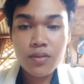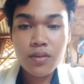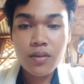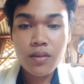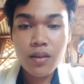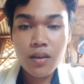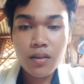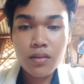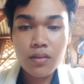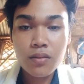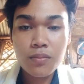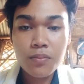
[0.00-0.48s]

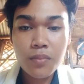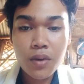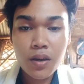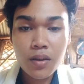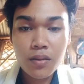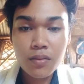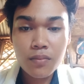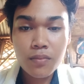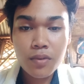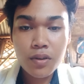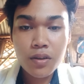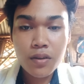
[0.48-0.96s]
that
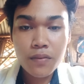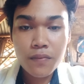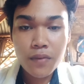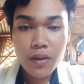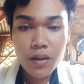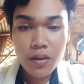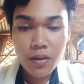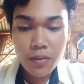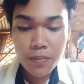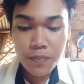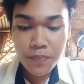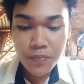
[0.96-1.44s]
might be
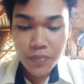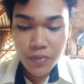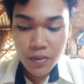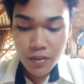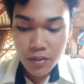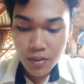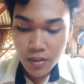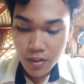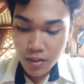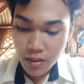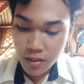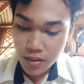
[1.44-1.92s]
developed?
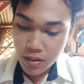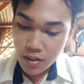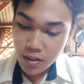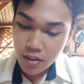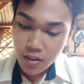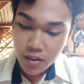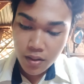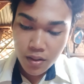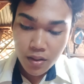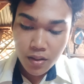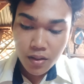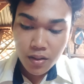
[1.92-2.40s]

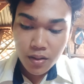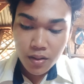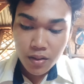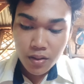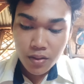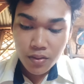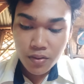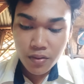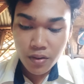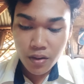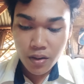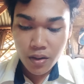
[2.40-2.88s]

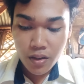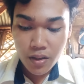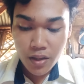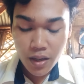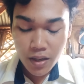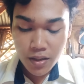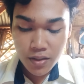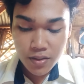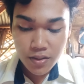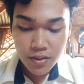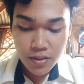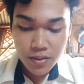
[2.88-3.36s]
3.
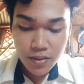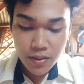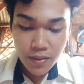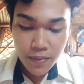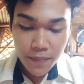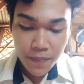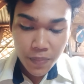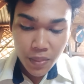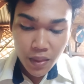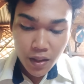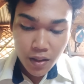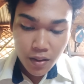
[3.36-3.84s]
Yes,
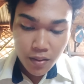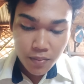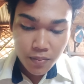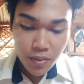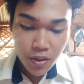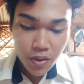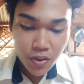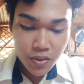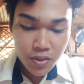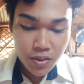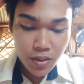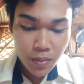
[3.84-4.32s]

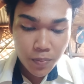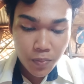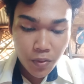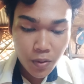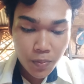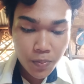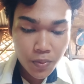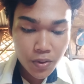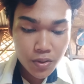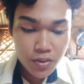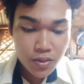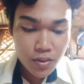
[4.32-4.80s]
because the
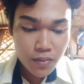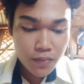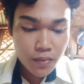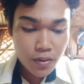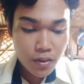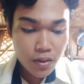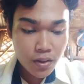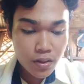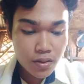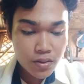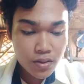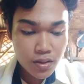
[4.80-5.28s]
purpose of
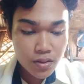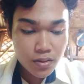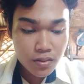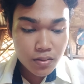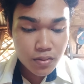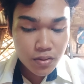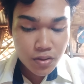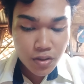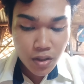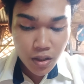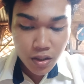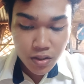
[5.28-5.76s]

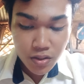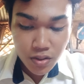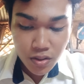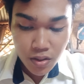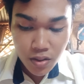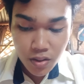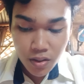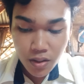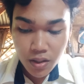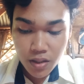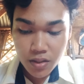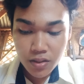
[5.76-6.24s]
organization
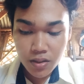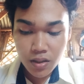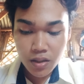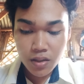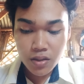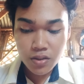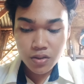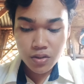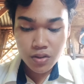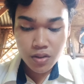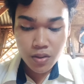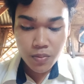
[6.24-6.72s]
structure is to
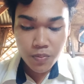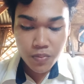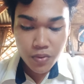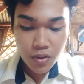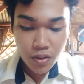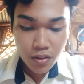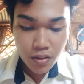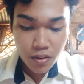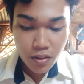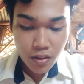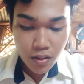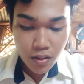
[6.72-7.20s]
distribute